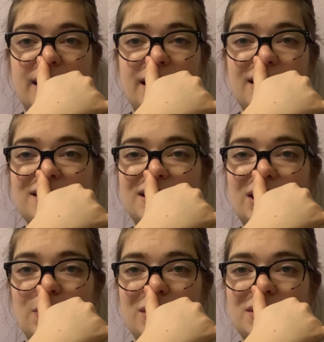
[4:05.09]
gaze,
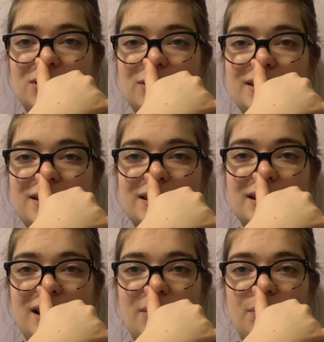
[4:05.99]
yogi's choice,
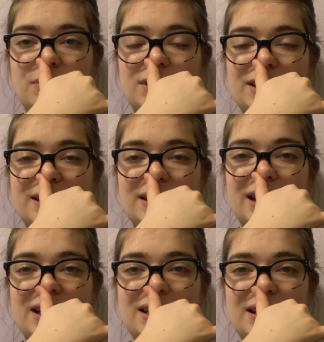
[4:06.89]
and we'll just
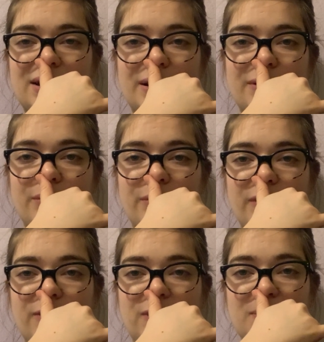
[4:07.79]
sit
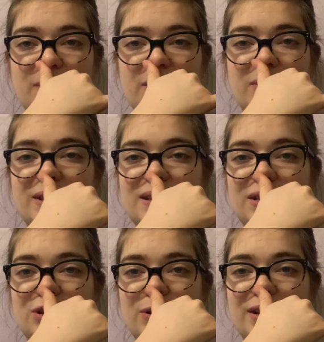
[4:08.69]
for a few moments
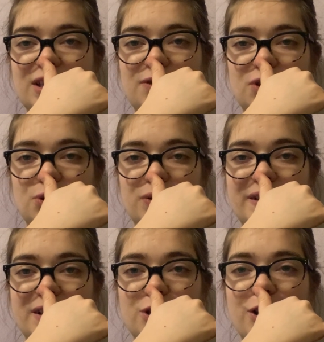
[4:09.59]
enjoying this
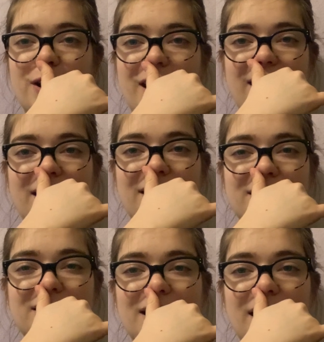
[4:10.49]
visualization
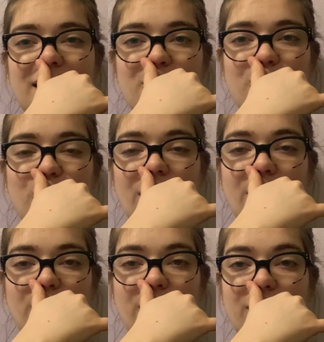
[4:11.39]
and breath
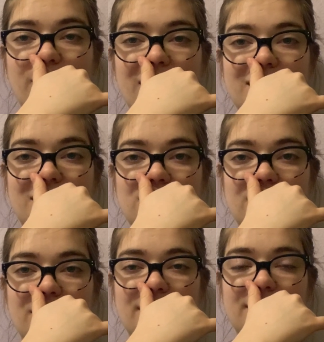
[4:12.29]
work
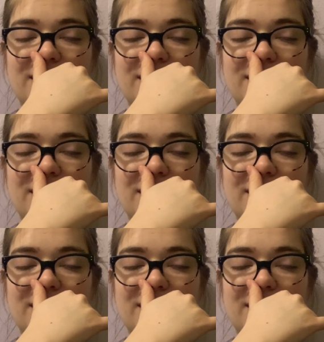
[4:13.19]
meditation.